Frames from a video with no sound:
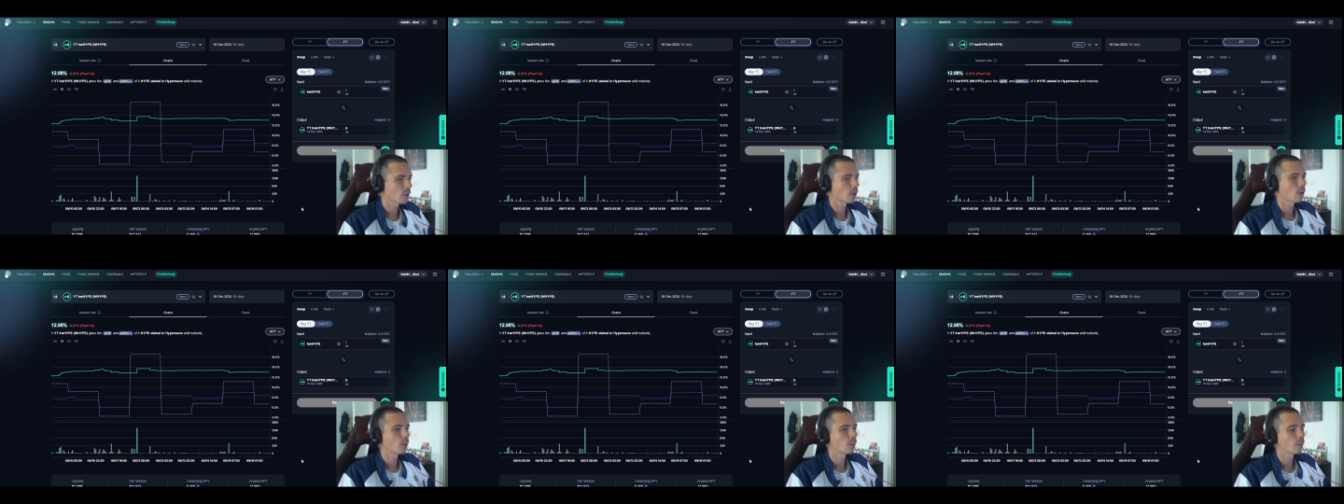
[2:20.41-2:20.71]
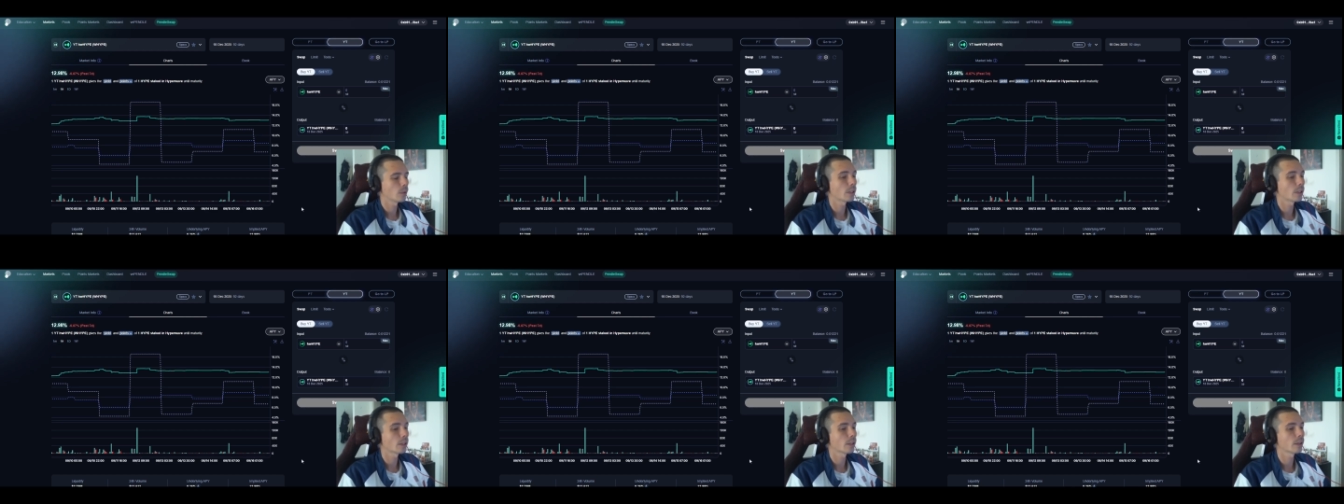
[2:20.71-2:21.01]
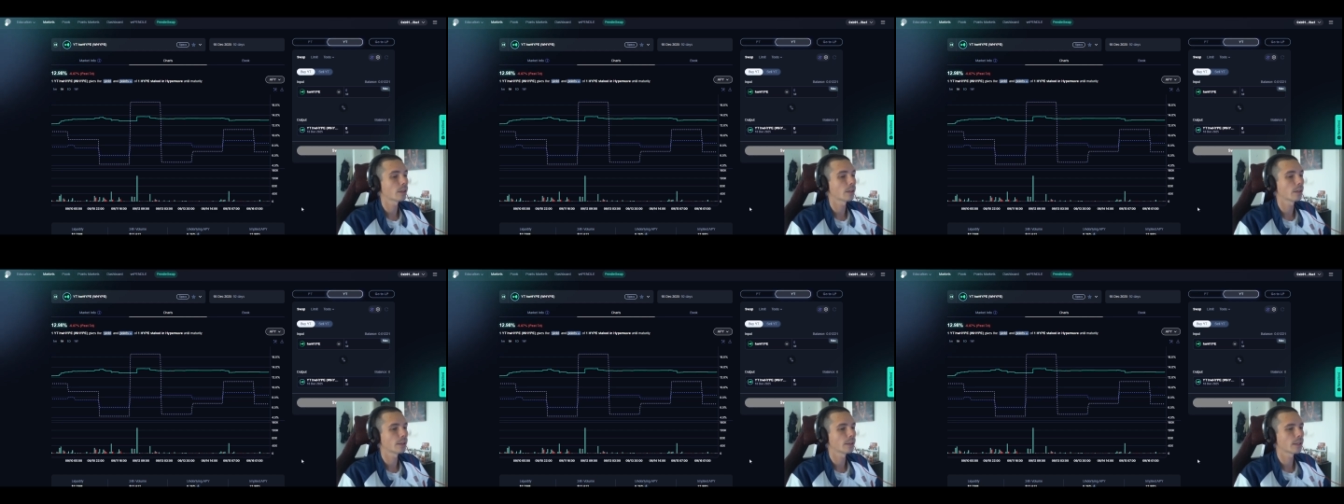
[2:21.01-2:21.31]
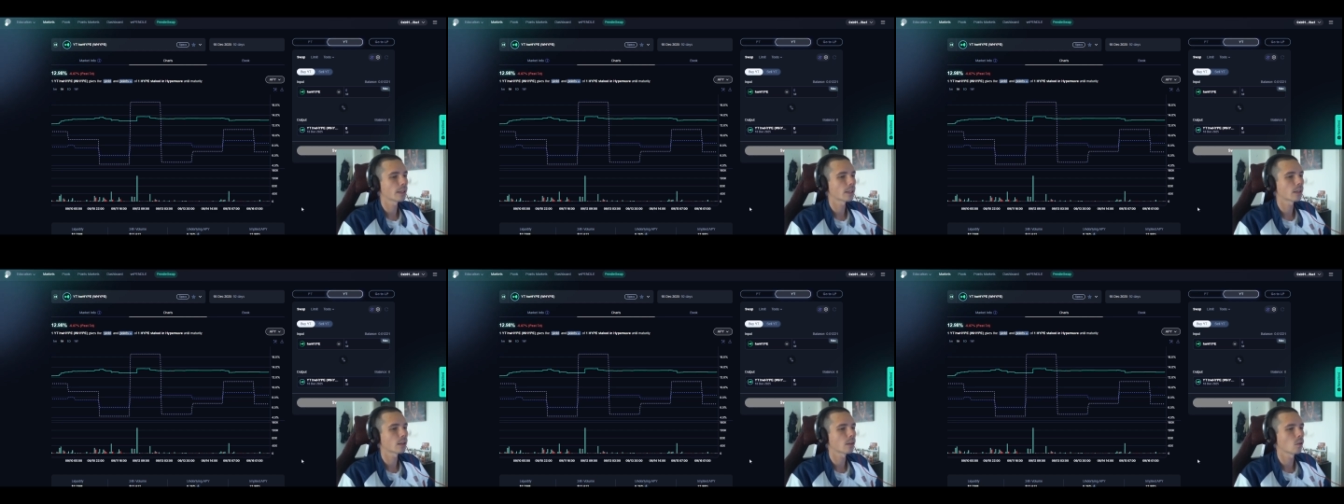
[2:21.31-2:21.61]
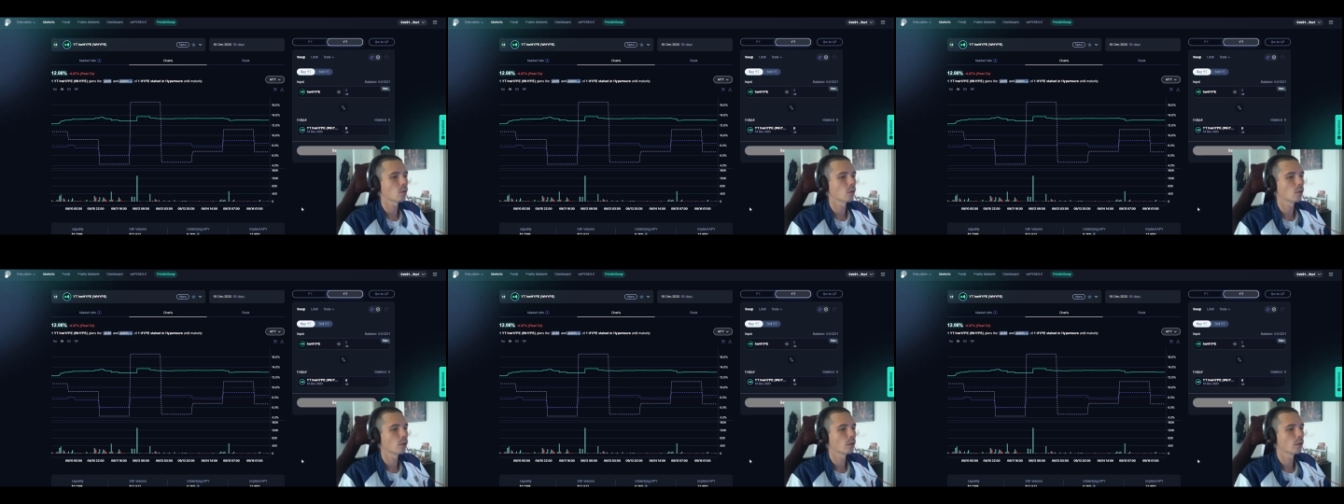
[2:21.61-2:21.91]
Now I'm waiting again
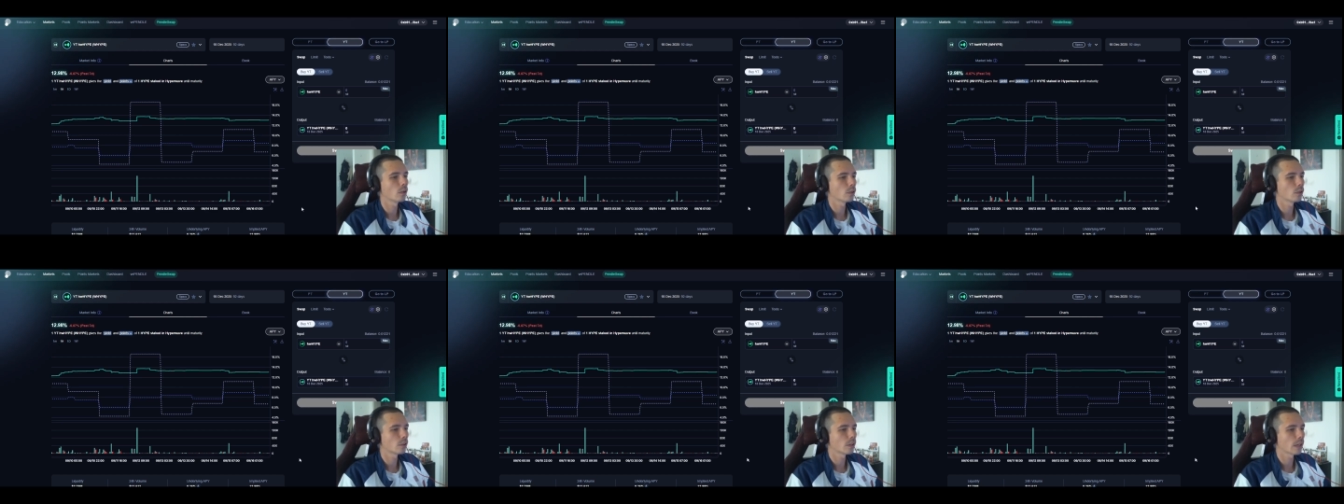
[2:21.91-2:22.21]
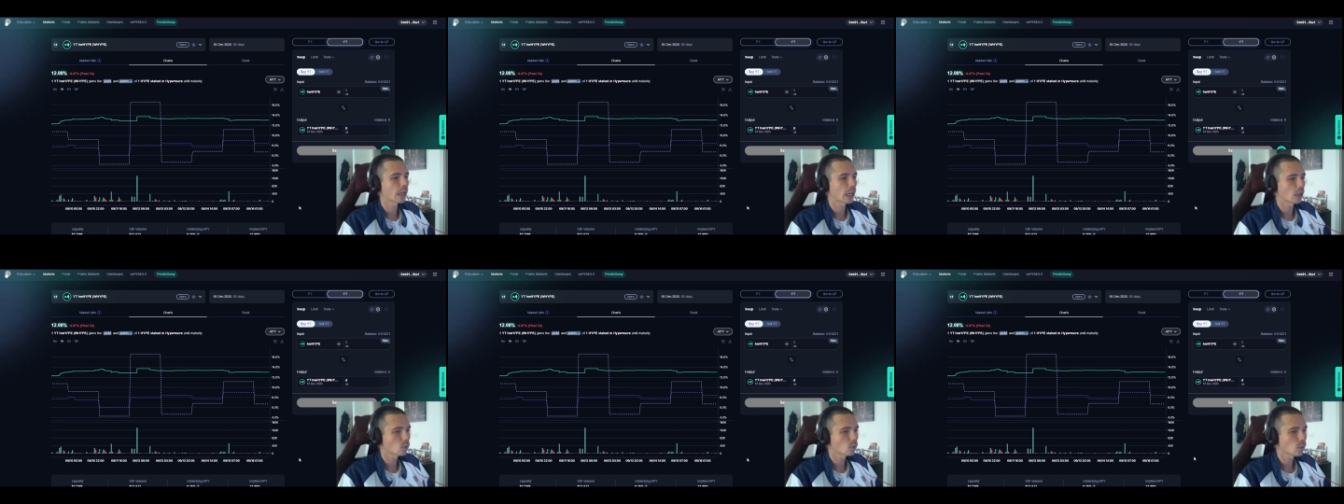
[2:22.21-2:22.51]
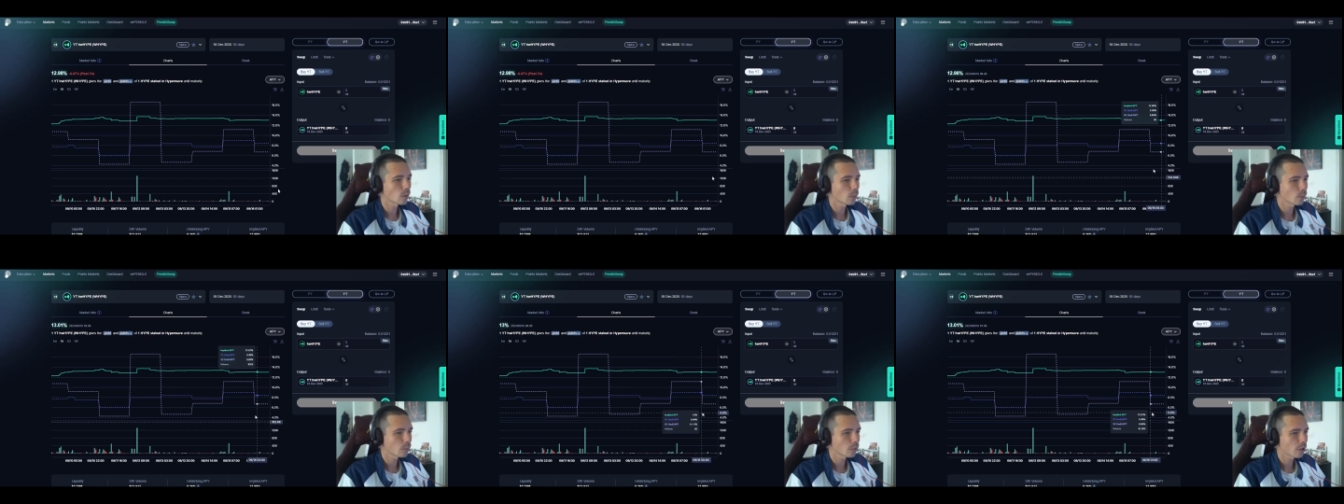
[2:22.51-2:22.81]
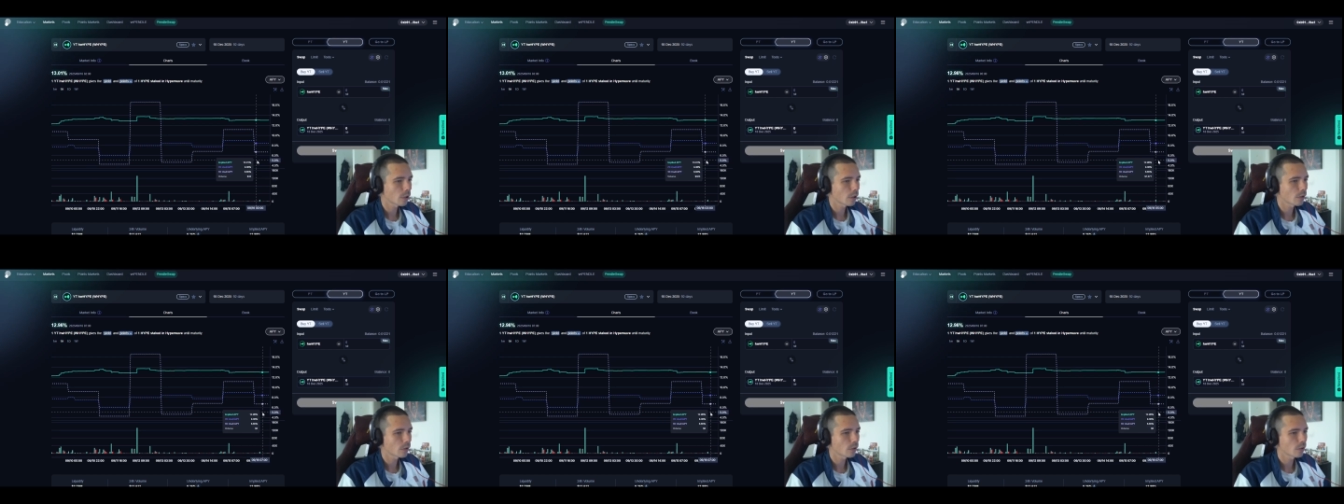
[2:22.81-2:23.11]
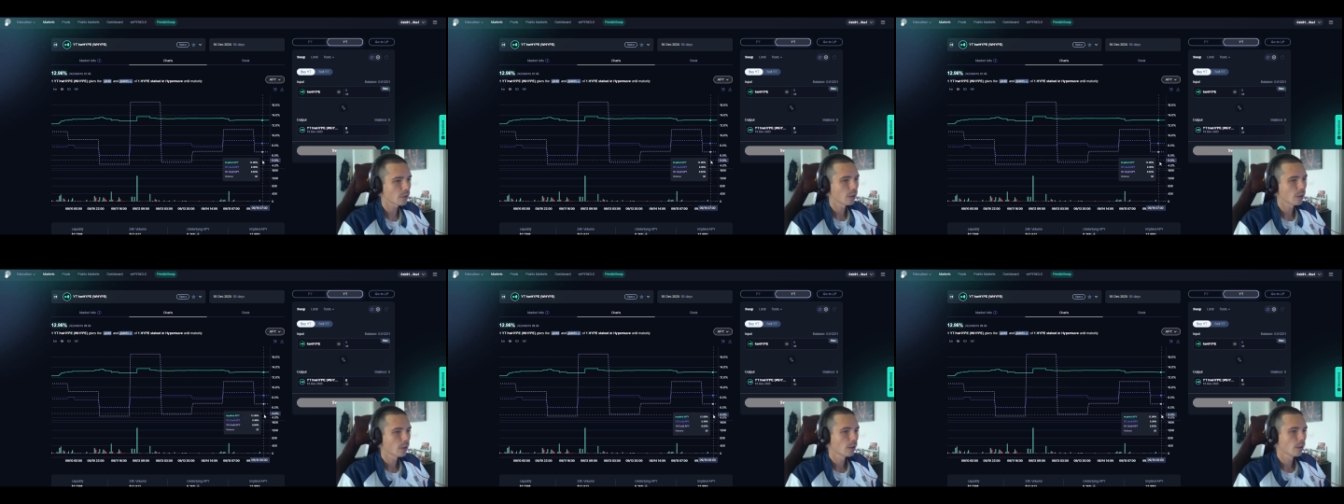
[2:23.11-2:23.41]
on a good entry
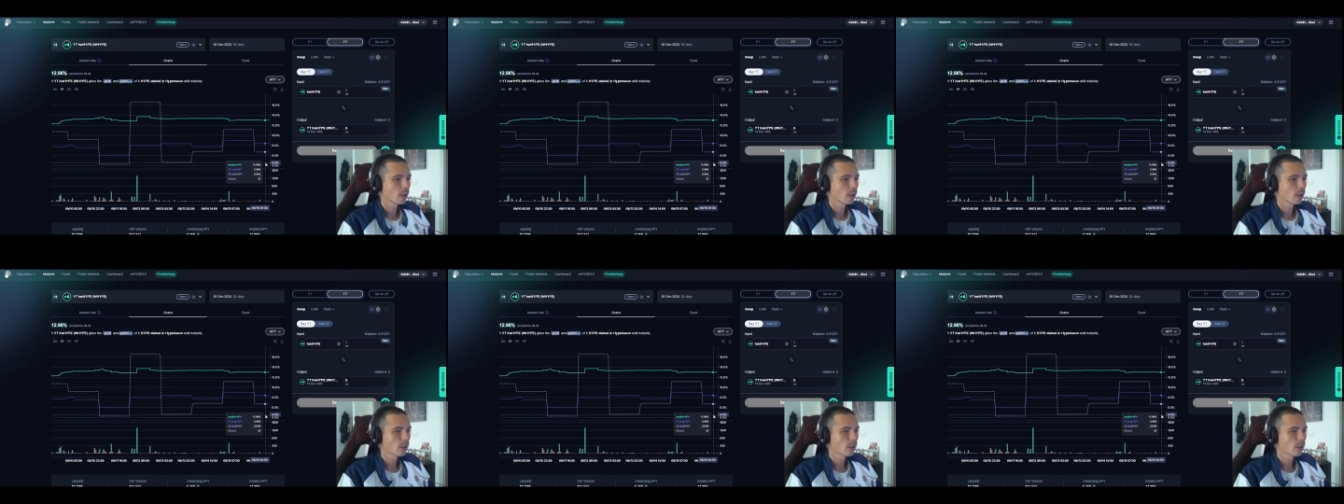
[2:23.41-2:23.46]
price.